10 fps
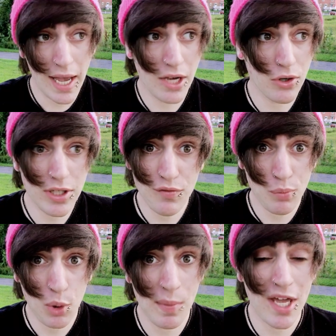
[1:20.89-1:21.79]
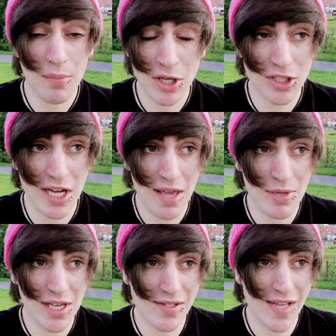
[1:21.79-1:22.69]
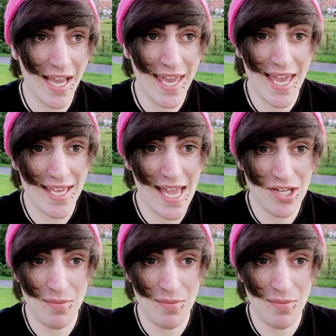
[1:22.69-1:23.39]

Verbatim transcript: I couldn't even put makeup on today because I can't get